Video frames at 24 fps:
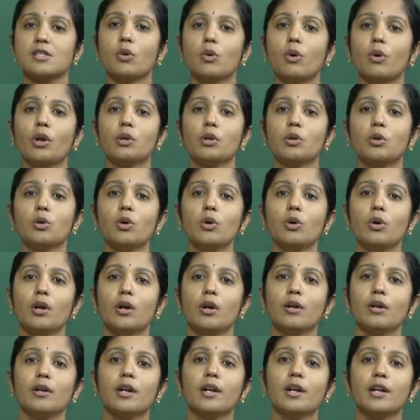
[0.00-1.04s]
is going
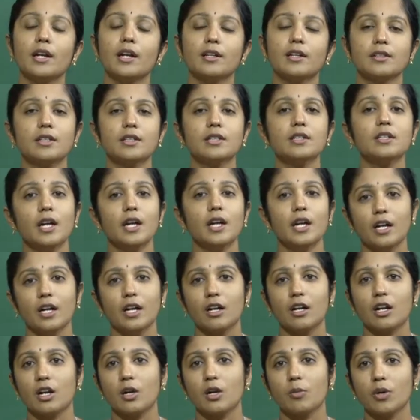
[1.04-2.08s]
to detect the
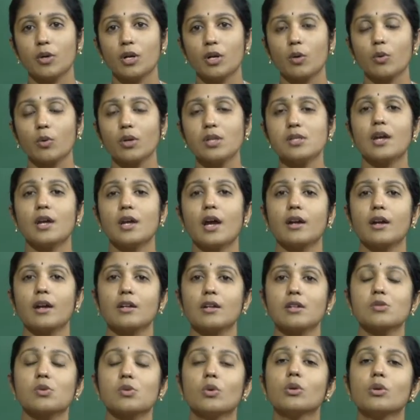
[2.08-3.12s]
interrupt request
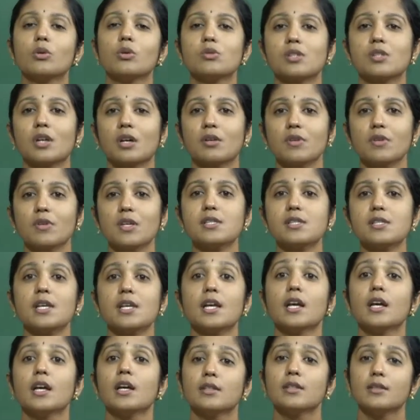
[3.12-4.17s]
and is going to service
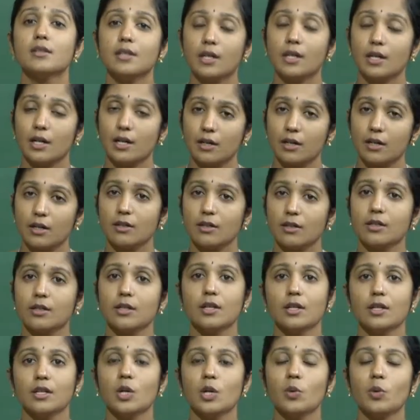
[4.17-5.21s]
the
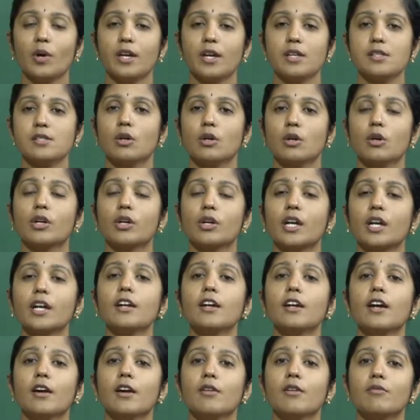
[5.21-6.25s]
device,
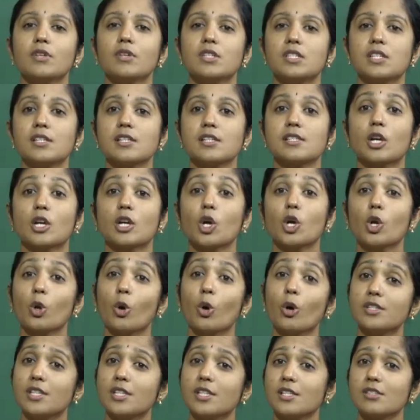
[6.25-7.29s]
okay, which is
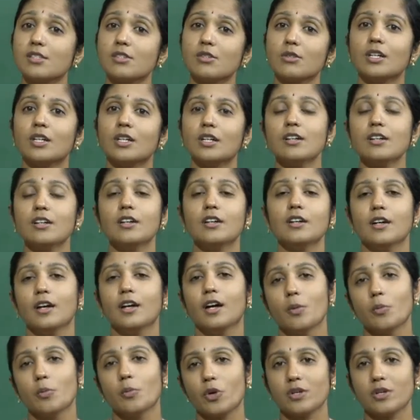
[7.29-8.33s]
closest to the
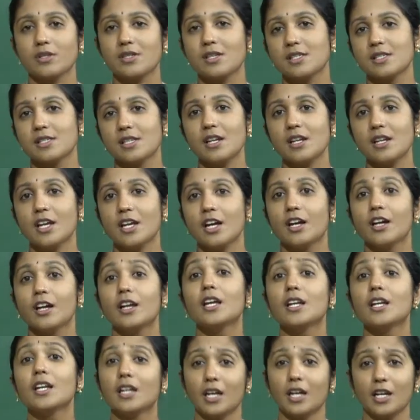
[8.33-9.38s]
processor
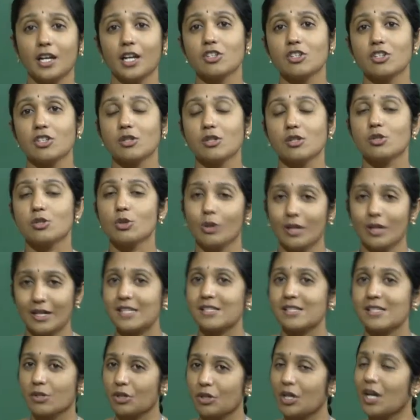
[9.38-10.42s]
in connection. So let
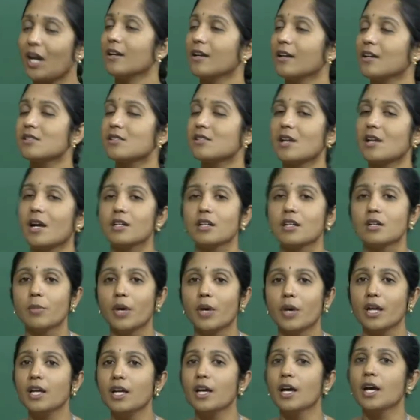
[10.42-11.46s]
us, okay, understand it
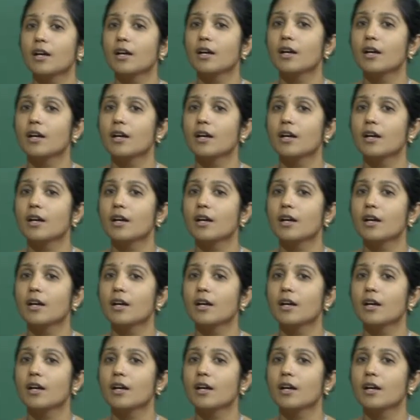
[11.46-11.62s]
by